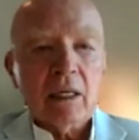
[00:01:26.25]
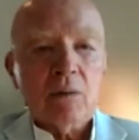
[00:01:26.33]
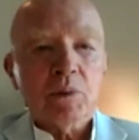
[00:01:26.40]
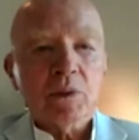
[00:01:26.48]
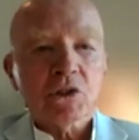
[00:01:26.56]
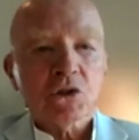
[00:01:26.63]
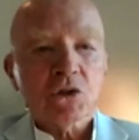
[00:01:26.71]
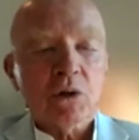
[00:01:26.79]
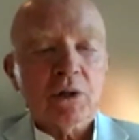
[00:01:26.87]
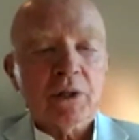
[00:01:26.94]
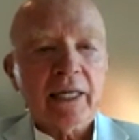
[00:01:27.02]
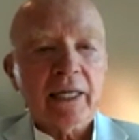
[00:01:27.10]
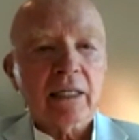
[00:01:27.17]
We saw
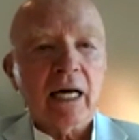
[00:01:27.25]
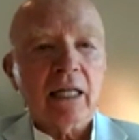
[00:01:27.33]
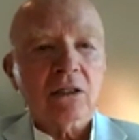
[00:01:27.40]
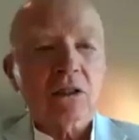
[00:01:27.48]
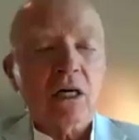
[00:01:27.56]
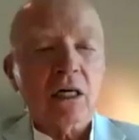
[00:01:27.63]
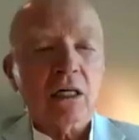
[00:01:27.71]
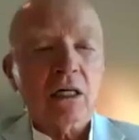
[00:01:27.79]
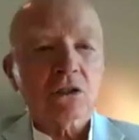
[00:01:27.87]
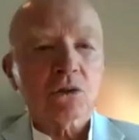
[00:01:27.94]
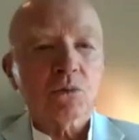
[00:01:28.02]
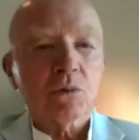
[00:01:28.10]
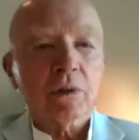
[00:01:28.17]
that oligarchs
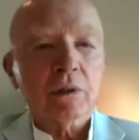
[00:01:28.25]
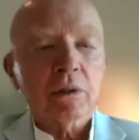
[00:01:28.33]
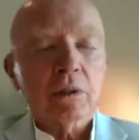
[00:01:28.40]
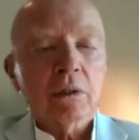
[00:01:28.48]
were